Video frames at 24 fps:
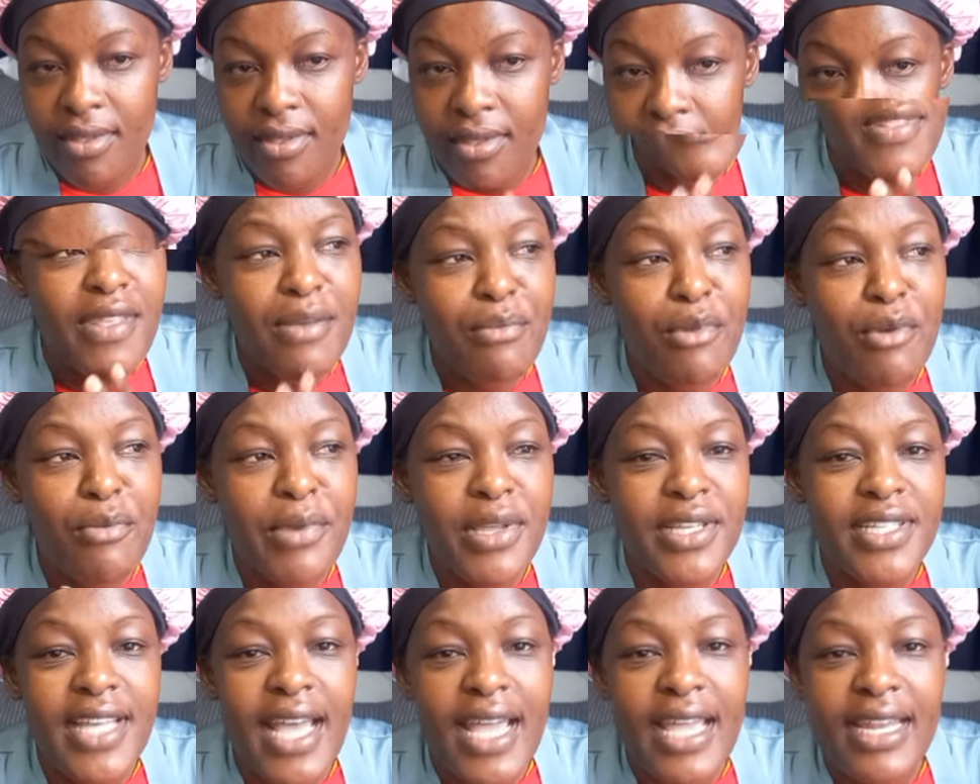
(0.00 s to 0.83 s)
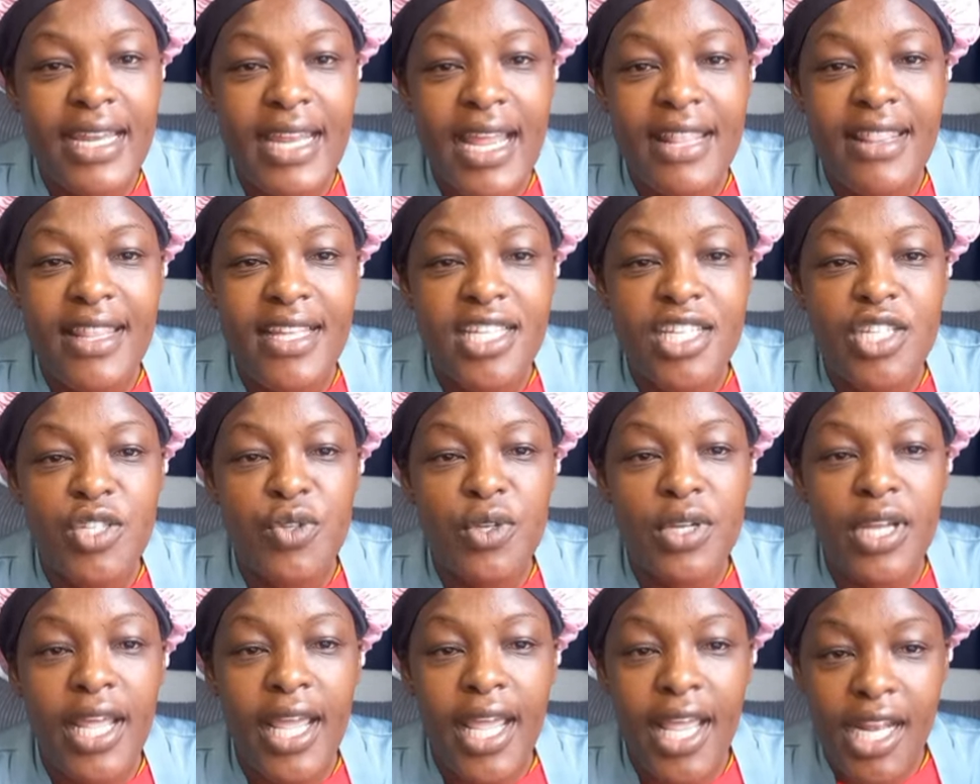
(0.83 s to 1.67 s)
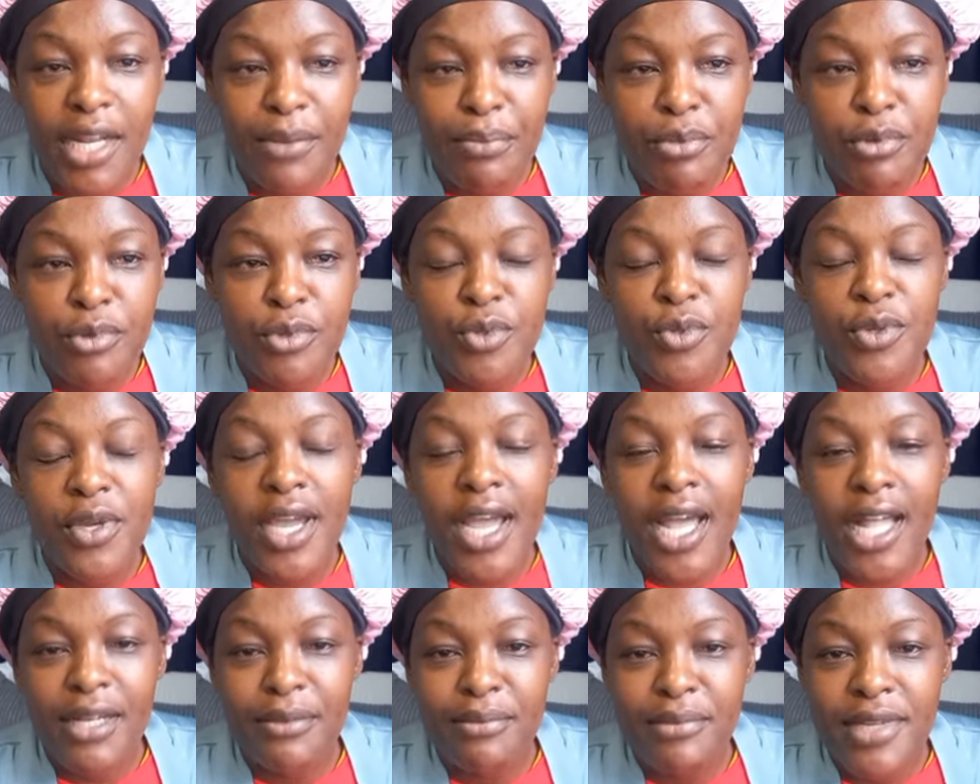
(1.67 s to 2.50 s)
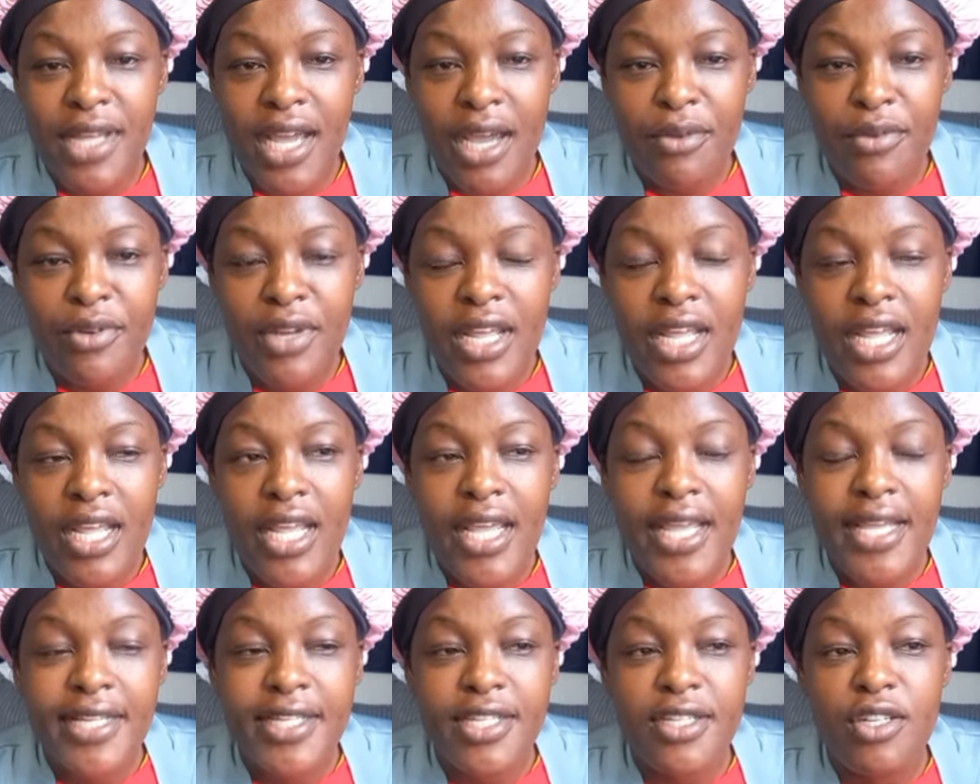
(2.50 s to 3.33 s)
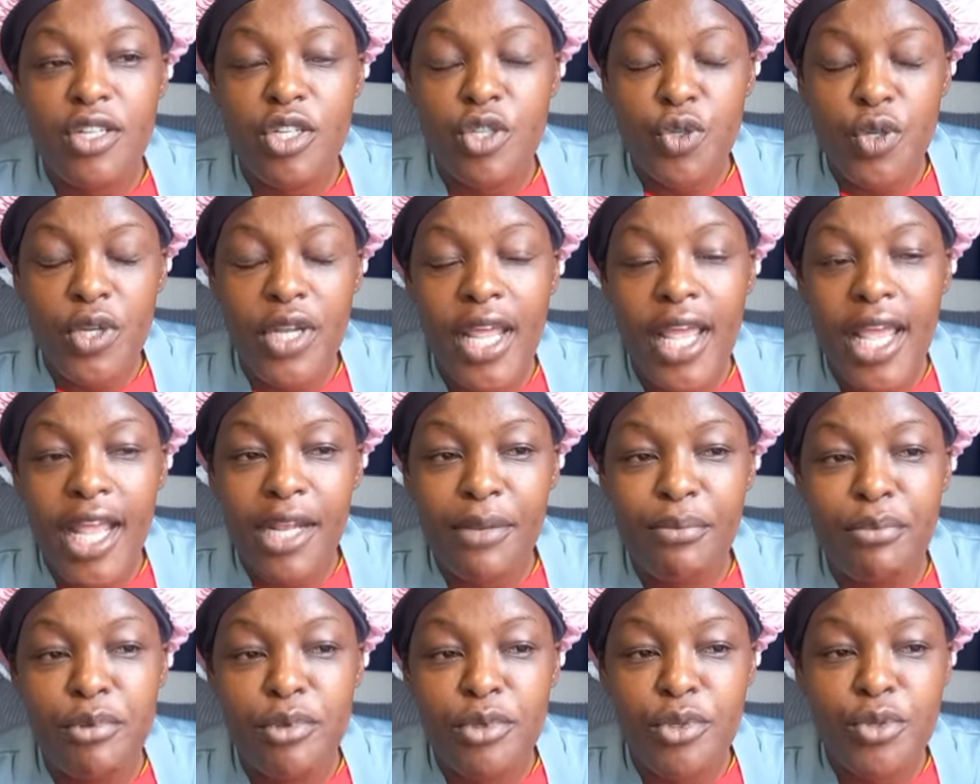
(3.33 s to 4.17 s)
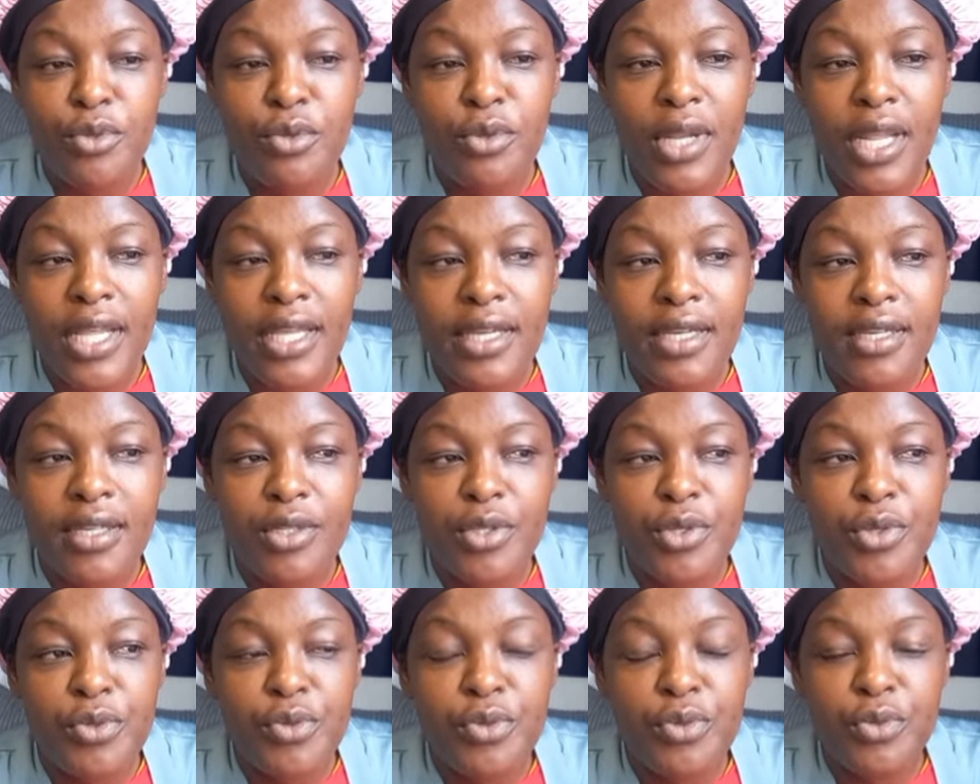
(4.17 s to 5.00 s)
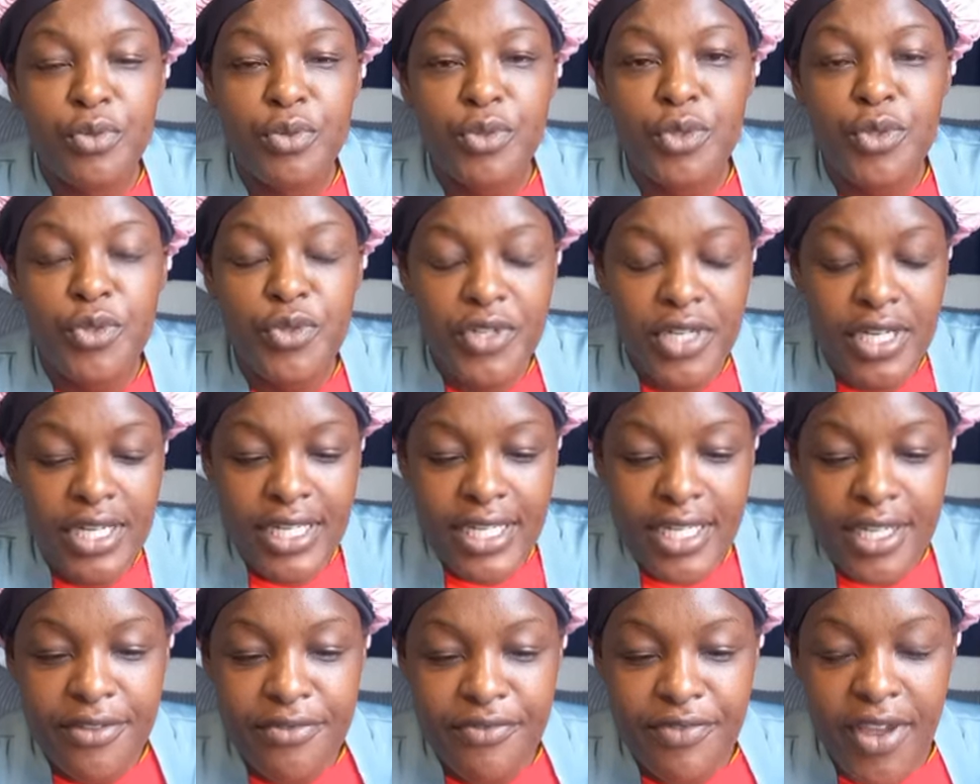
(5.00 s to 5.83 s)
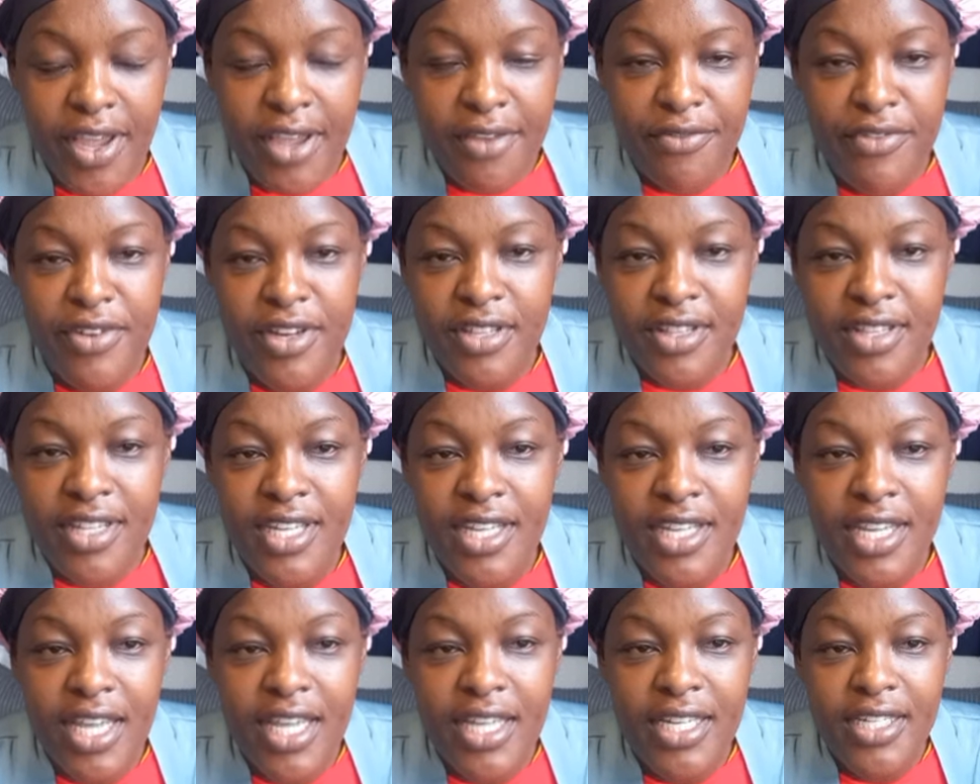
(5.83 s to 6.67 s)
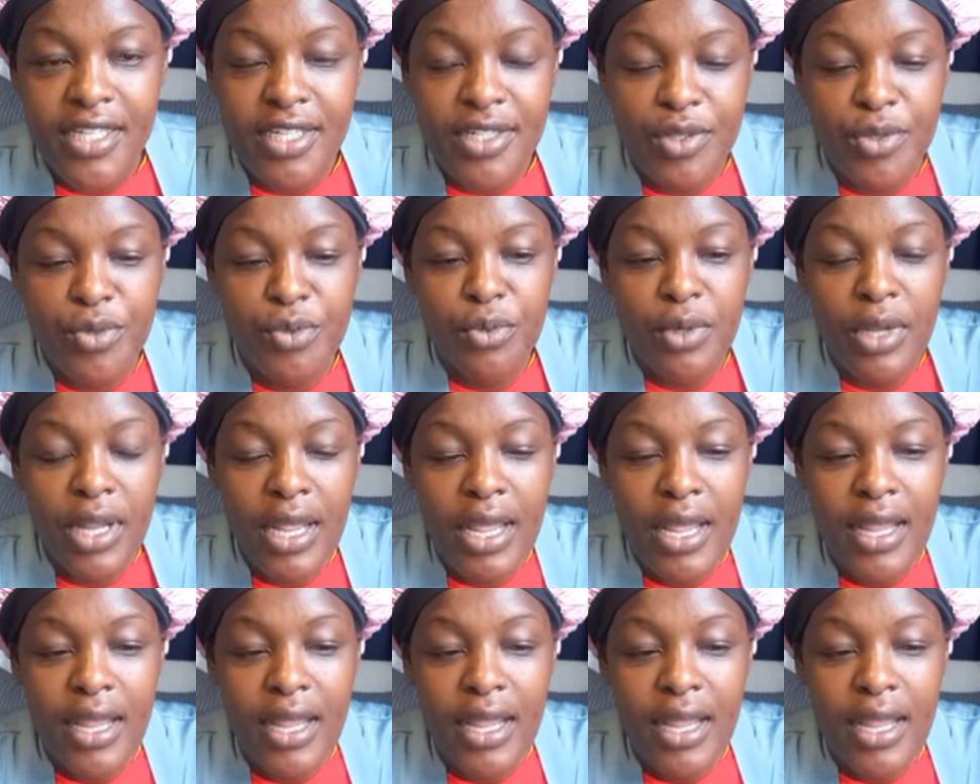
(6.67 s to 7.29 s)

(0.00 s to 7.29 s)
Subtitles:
But the moment I learned that it will help you to calm down, it will help you to like to relieve everything and to